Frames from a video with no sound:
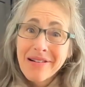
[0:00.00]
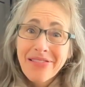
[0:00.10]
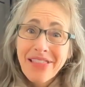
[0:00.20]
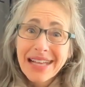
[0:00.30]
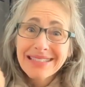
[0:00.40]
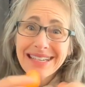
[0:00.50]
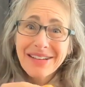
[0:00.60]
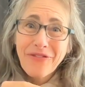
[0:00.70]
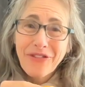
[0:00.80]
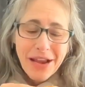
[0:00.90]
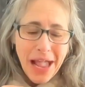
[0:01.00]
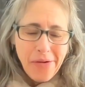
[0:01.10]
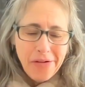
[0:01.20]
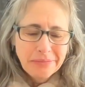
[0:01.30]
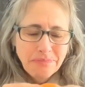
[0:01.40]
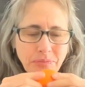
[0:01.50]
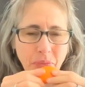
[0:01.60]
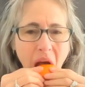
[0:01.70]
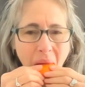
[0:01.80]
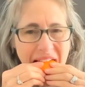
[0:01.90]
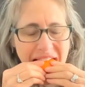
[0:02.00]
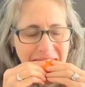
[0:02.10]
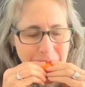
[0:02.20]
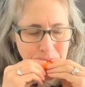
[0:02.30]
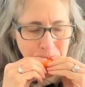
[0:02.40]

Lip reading: that's it for now. Oh my God.